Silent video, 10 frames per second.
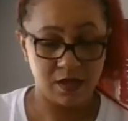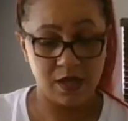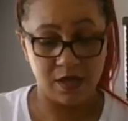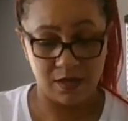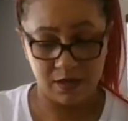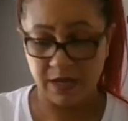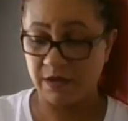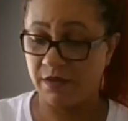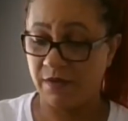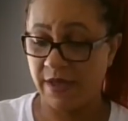Huh, I
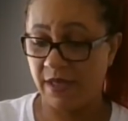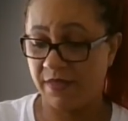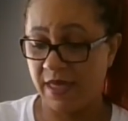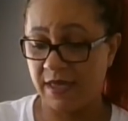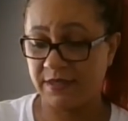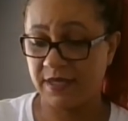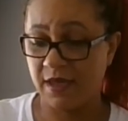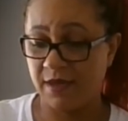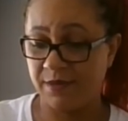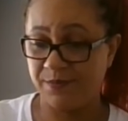don't know how that
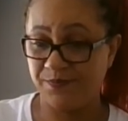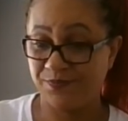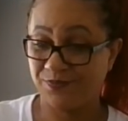um,